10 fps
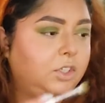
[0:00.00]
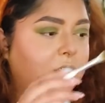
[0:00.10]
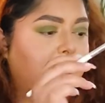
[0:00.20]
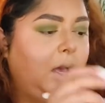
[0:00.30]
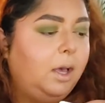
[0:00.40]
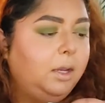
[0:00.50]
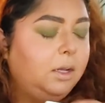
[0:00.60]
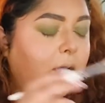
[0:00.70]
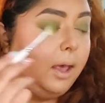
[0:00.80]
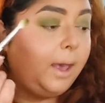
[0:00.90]
and just
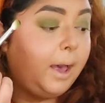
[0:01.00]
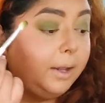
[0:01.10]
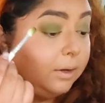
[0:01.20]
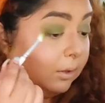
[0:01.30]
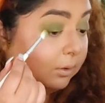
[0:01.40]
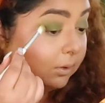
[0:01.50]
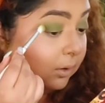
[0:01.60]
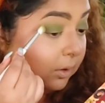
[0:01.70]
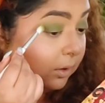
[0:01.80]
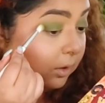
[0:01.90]
kind of add a
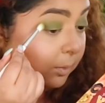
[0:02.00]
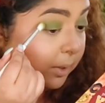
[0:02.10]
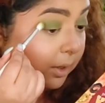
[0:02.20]
little